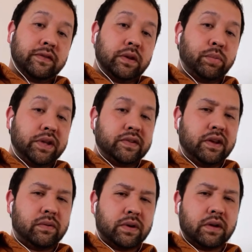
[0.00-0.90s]
Philippines,
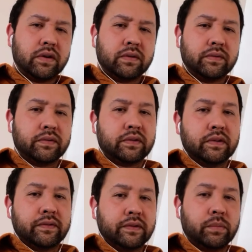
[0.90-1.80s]
yeah, I want to go
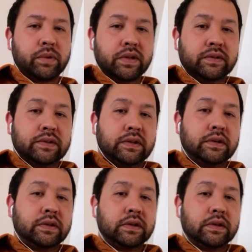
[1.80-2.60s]
to the Philippines.